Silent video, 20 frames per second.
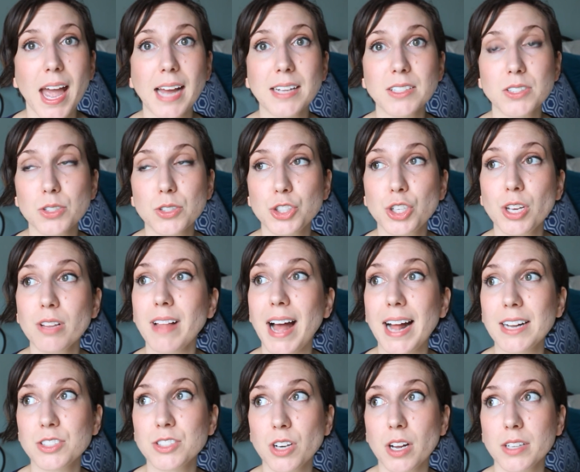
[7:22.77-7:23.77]
And so she
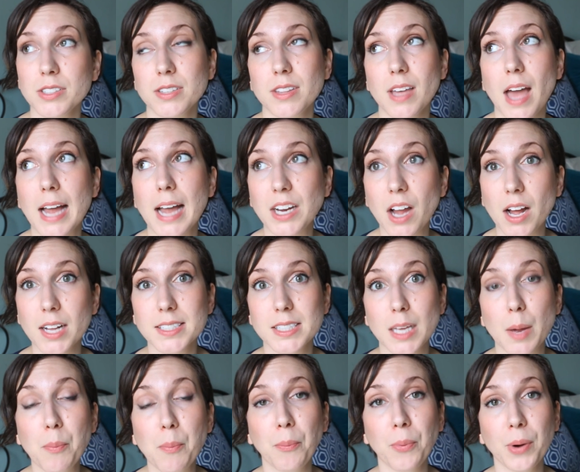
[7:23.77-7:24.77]
latched onto that
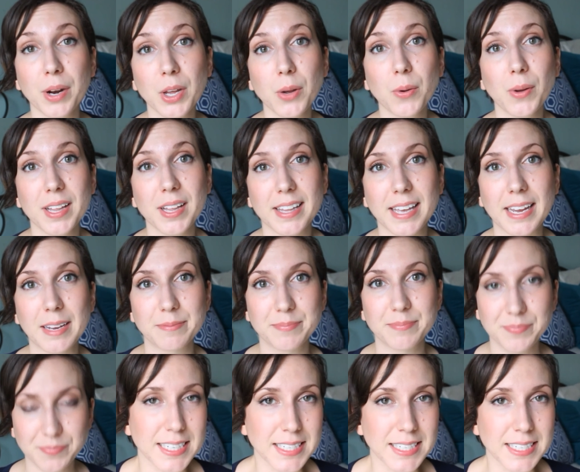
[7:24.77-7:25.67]
concept pretty quickly.